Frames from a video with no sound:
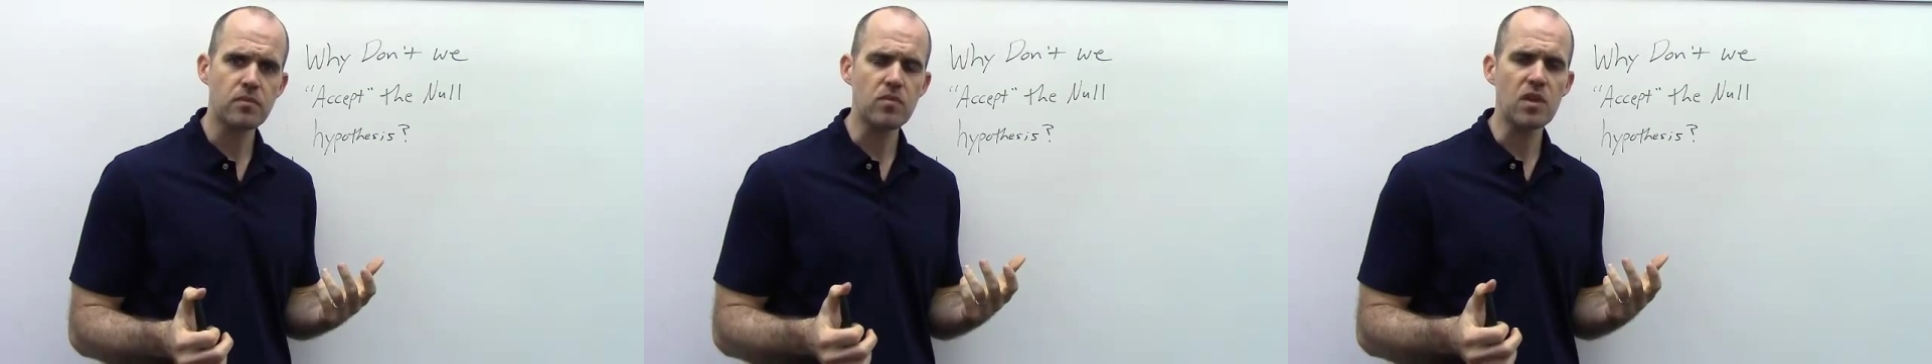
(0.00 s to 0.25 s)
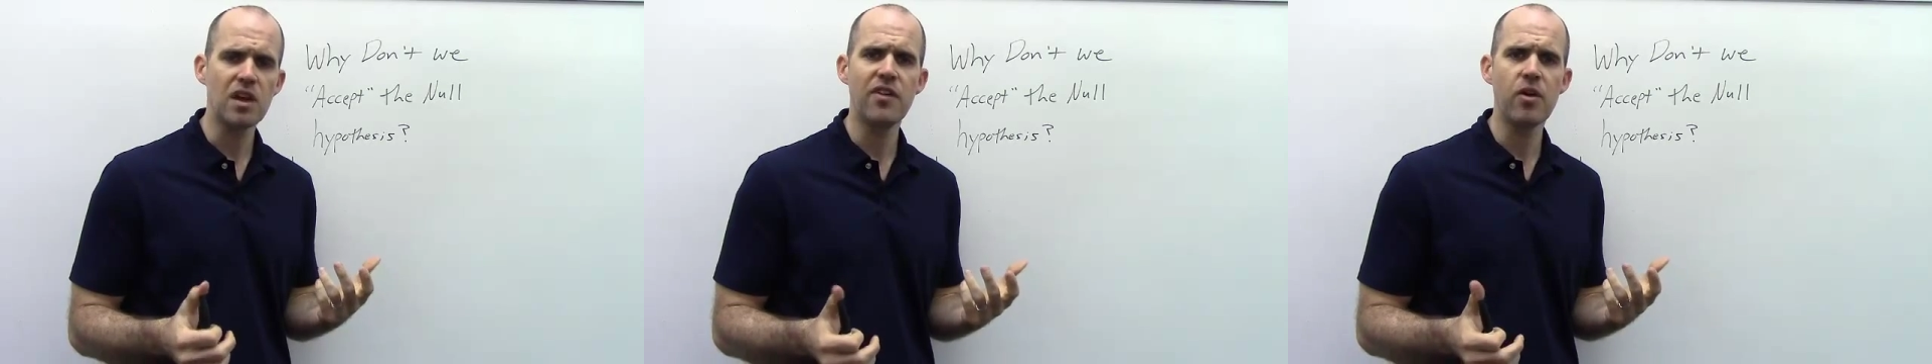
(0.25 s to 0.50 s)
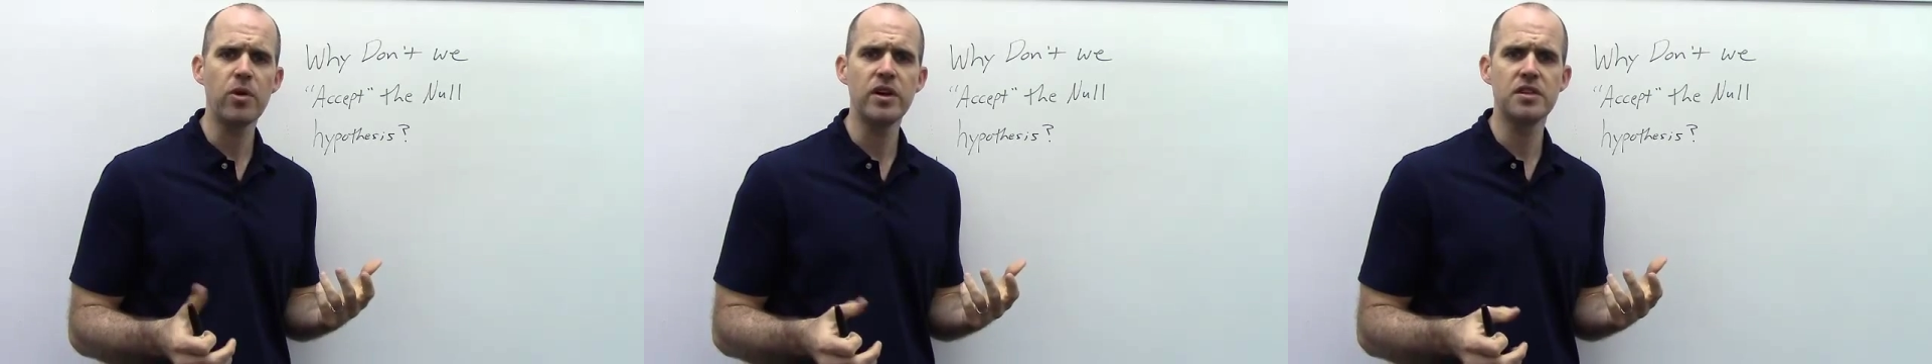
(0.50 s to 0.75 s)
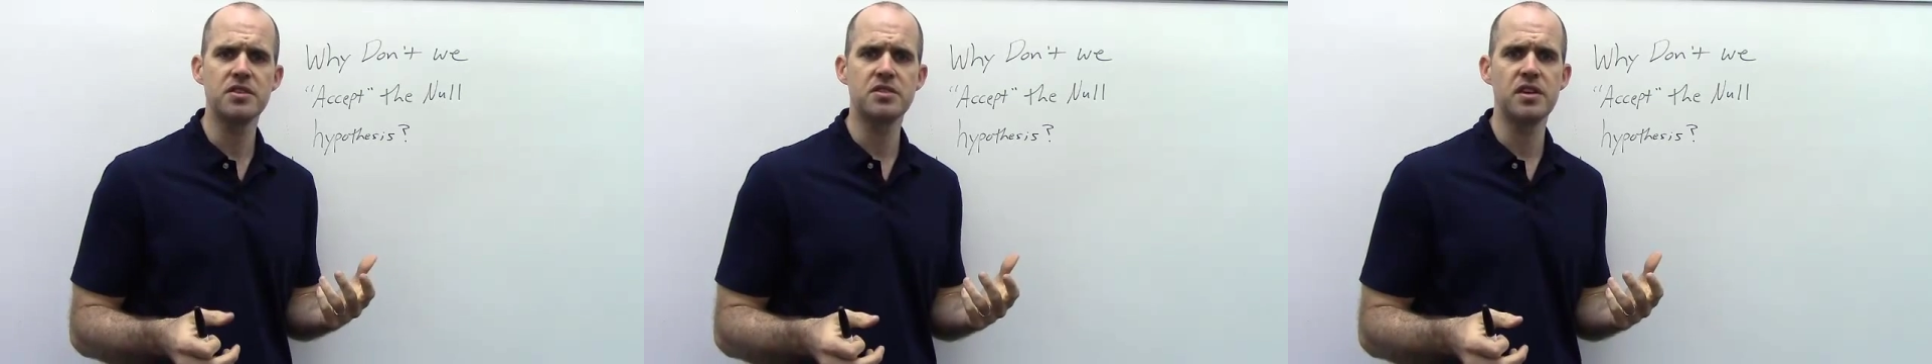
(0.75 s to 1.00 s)
if I wanted
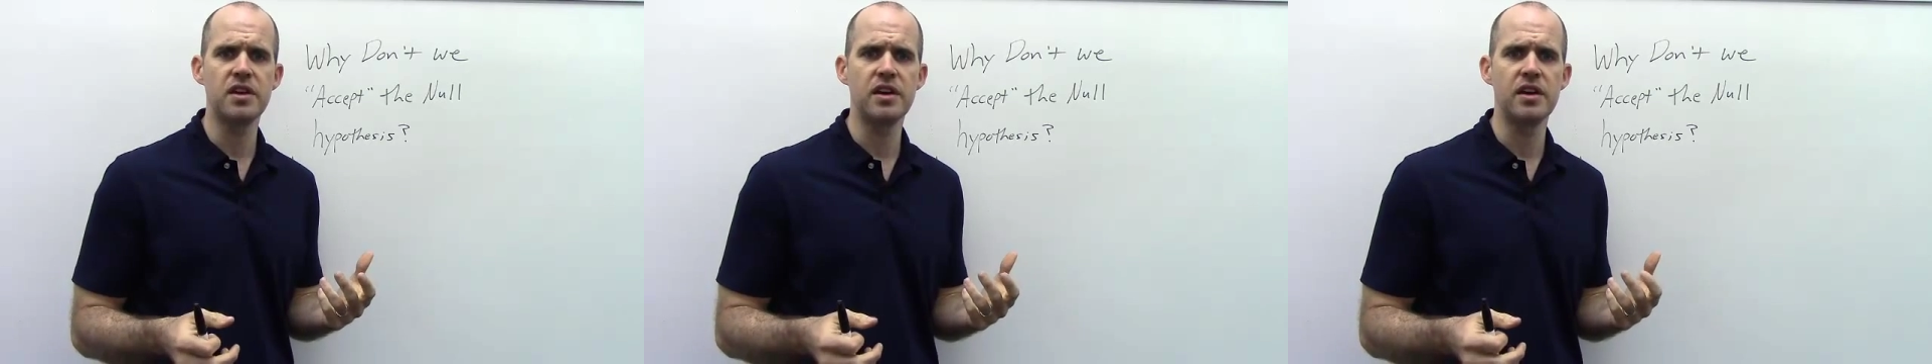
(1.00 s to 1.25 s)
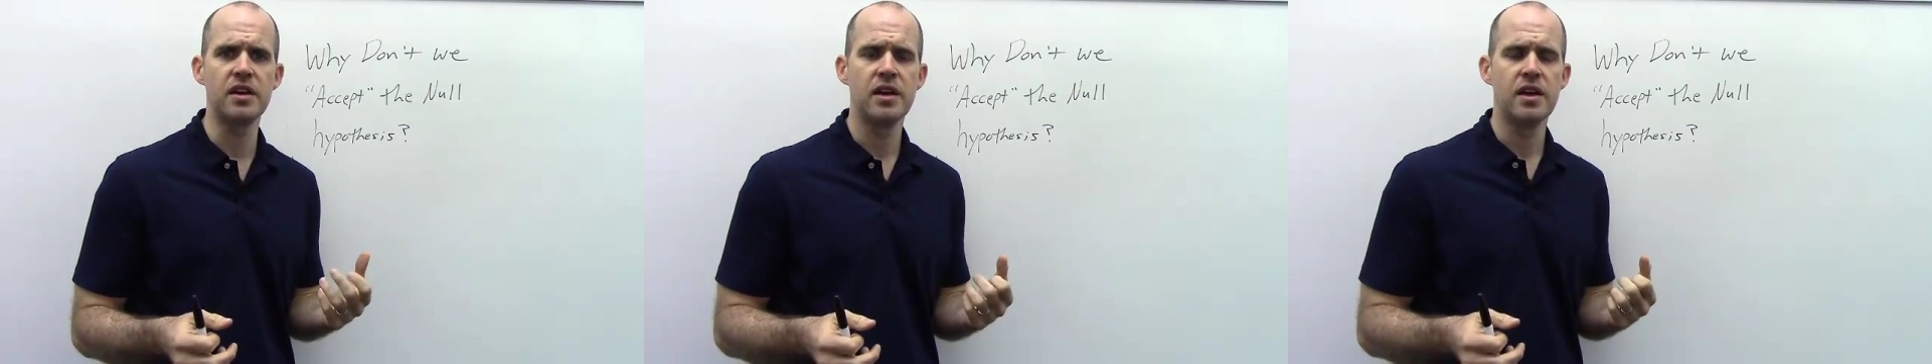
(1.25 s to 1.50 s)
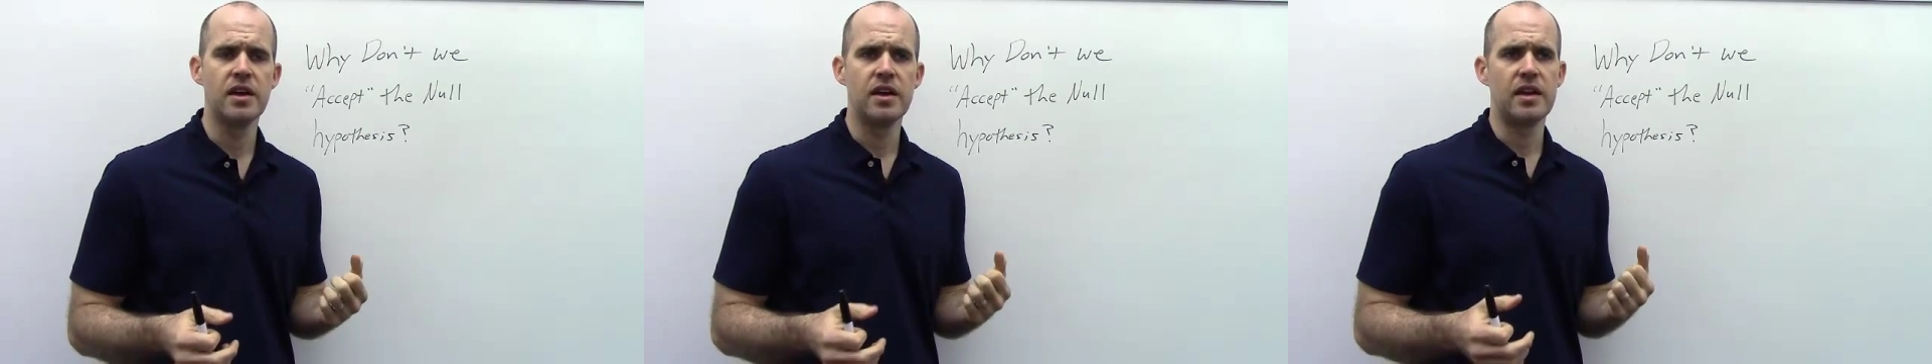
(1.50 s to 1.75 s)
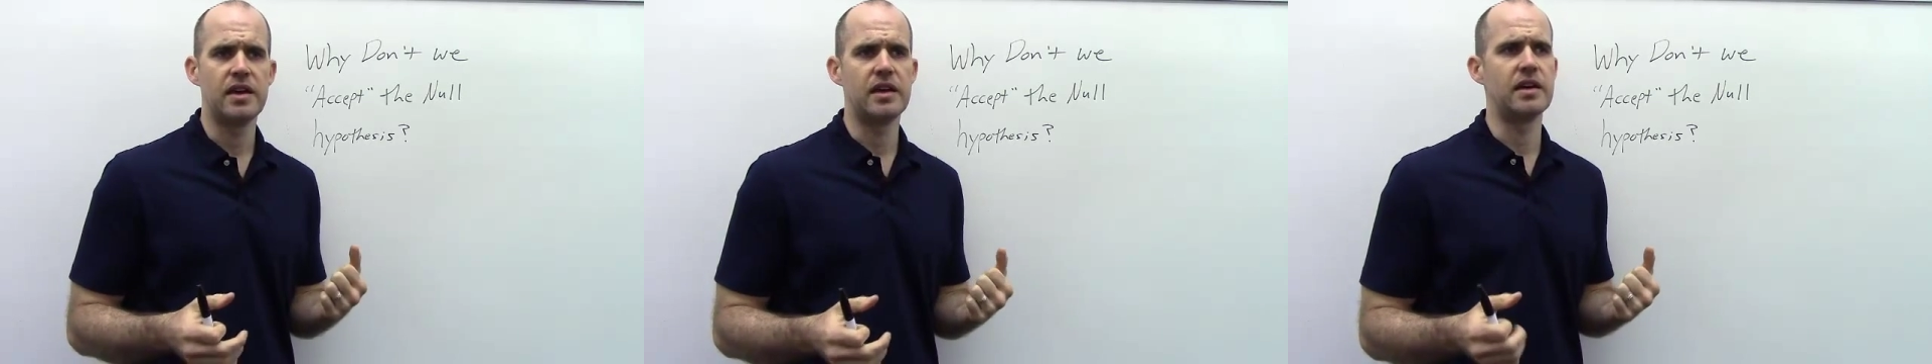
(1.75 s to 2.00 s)
to see
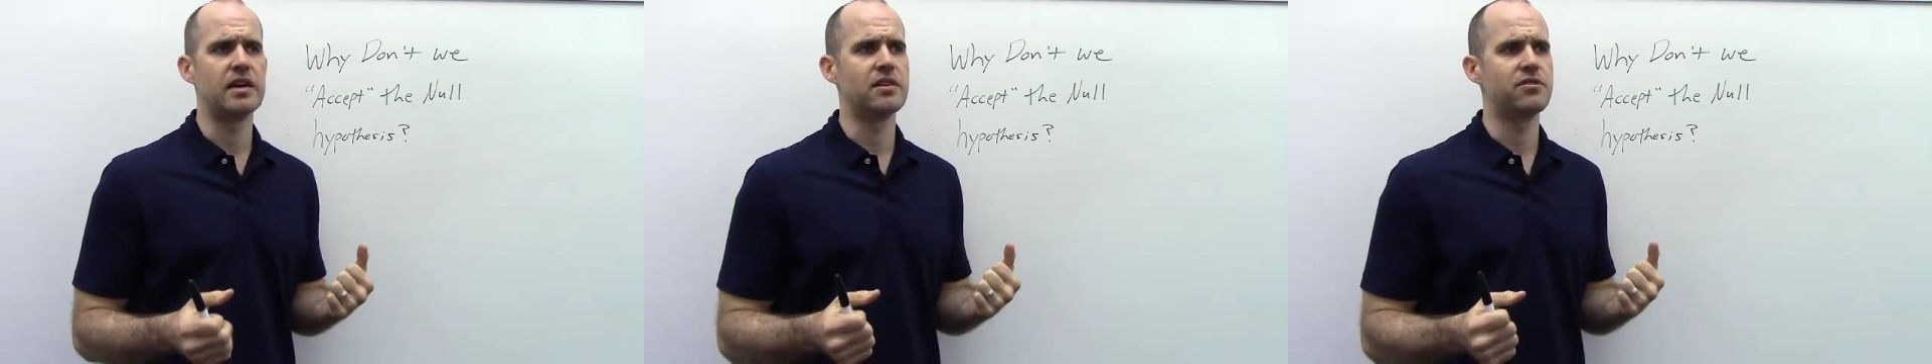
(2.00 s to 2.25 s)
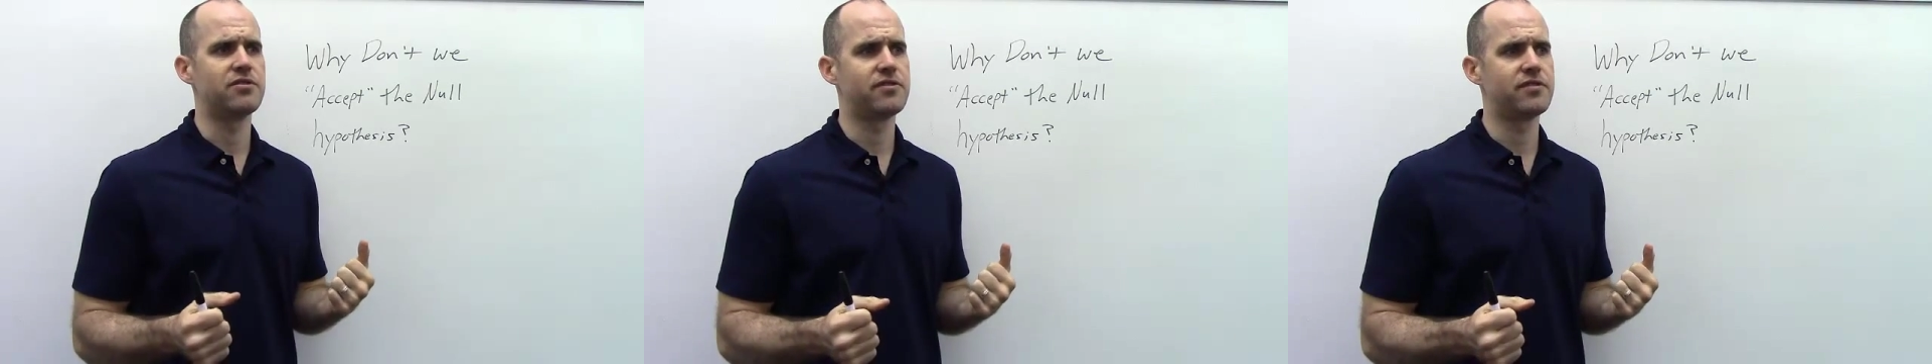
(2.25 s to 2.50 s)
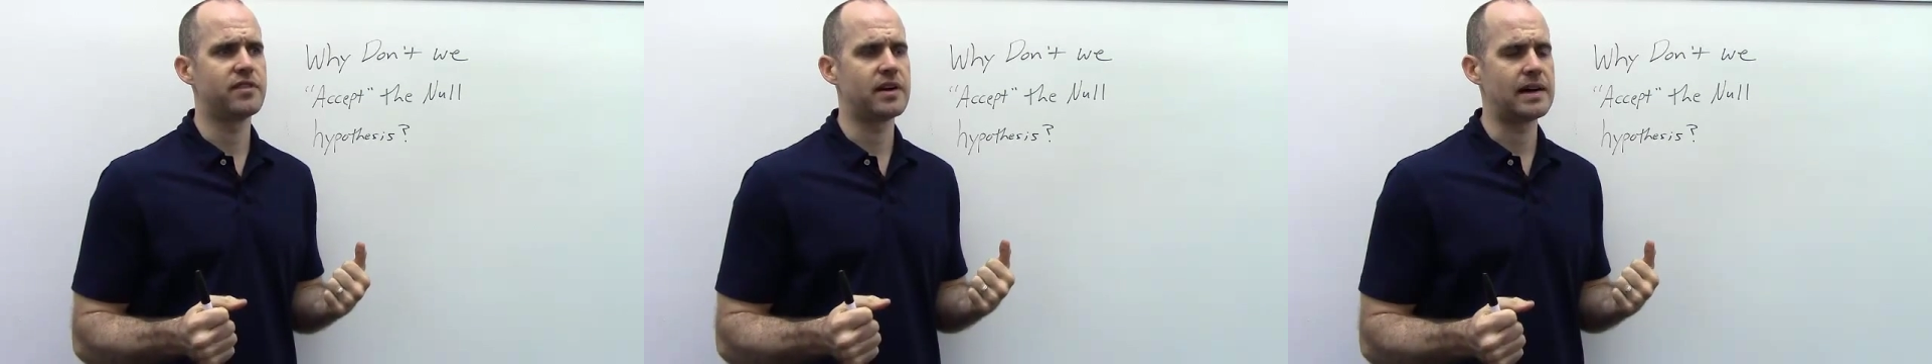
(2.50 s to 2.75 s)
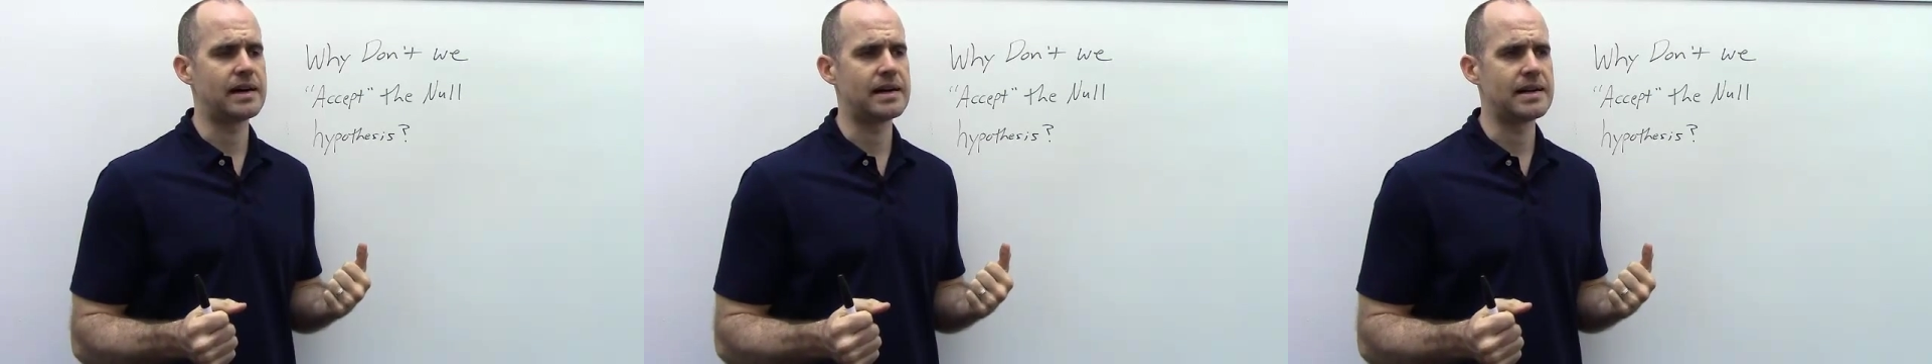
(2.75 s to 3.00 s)
if
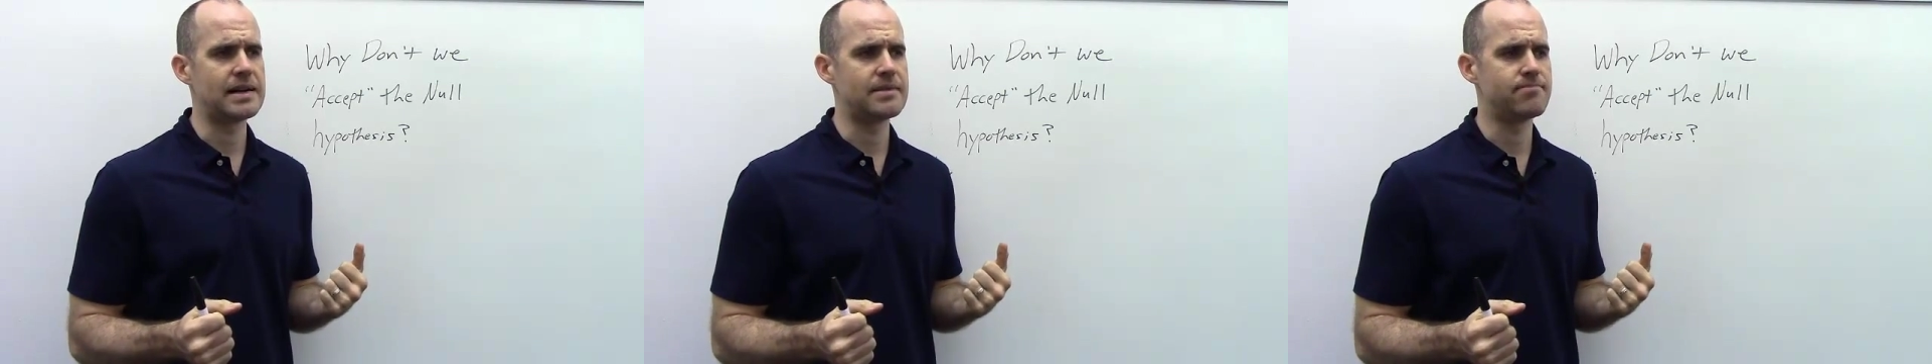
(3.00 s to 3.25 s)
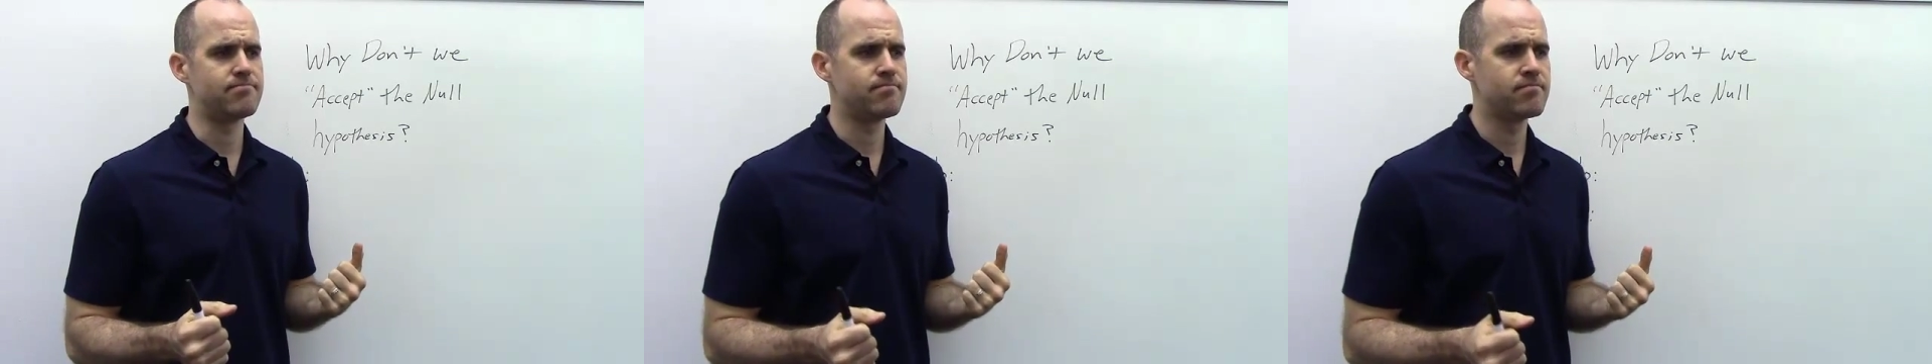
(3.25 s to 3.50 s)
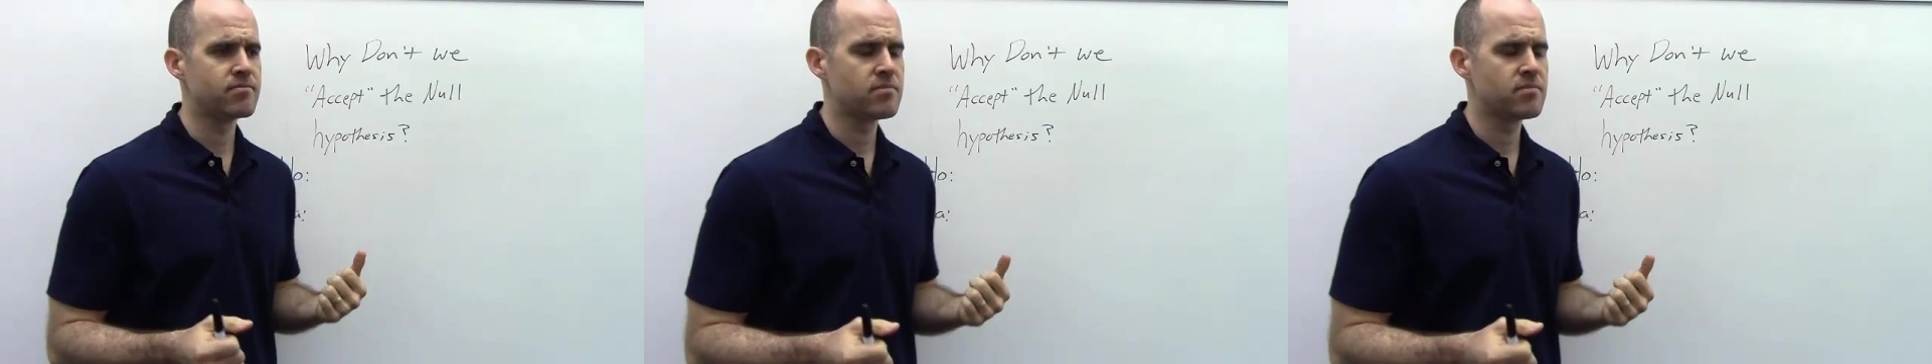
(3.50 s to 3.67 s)
um,